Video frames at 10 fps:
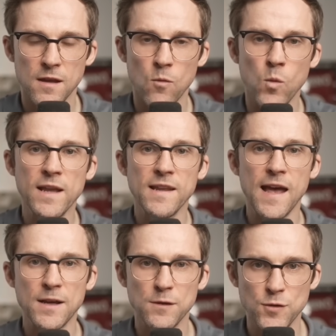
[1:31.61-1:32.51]
weekly
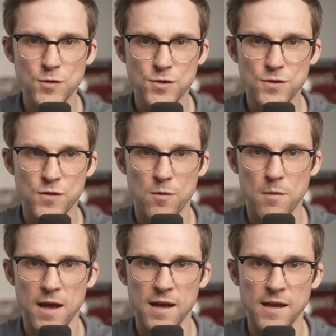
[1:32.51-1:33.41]
active users from
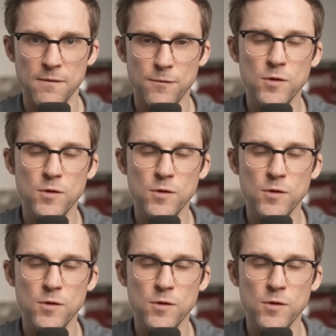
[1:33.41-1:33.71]
my